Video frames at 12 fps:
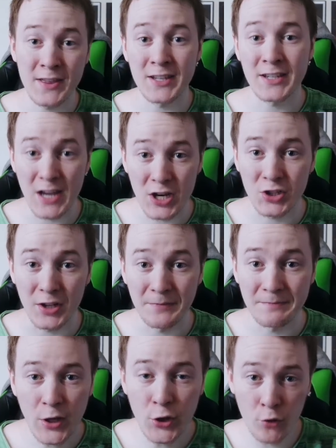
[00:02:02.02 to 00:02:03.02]
in this nation?
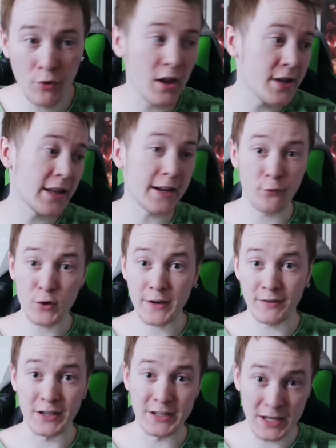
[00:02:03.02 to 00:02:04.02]
You do realize that if we
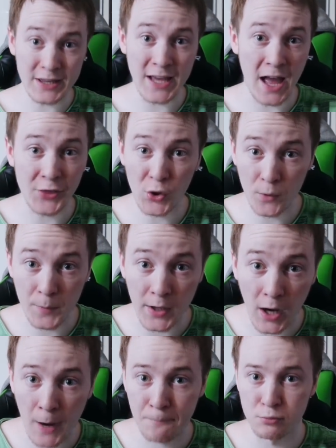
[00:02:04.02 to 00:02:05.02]
even did that, there would be
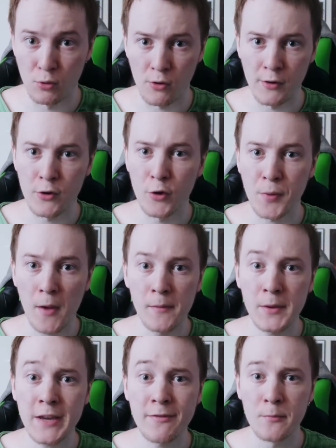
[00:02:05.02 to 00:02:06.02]
an uproar and there would
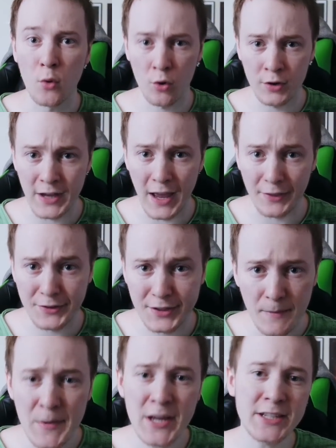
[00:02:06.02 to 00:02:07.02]
probably be even more deaths.
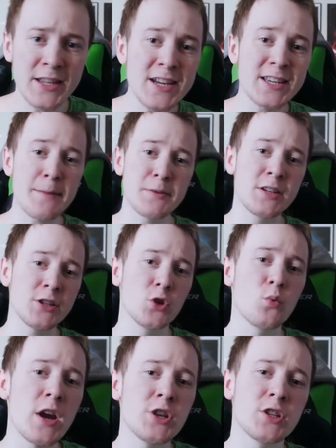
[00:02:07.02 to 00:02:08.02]
Because in these types of
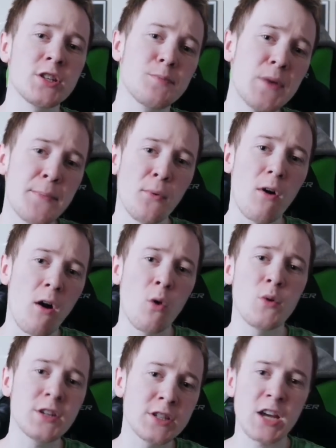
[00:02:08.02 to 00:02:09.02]
situations, people
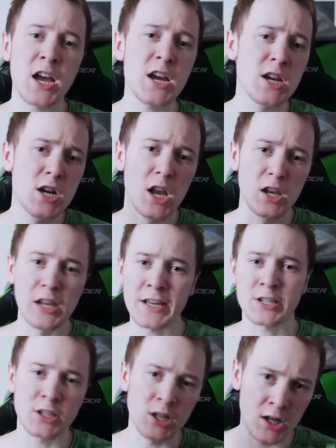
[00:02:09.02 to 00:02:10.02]
always say,
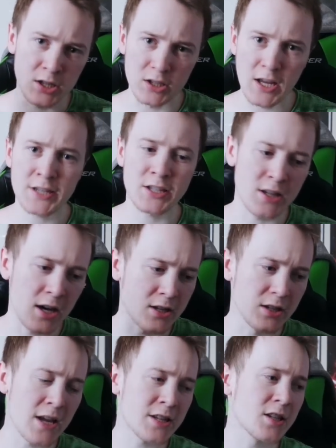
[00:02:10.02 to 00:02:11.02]
less guns, less
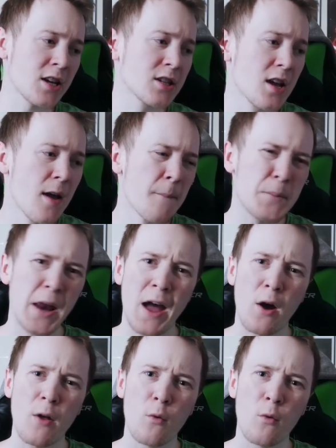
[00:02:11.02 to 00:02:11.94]
guns, less guns, but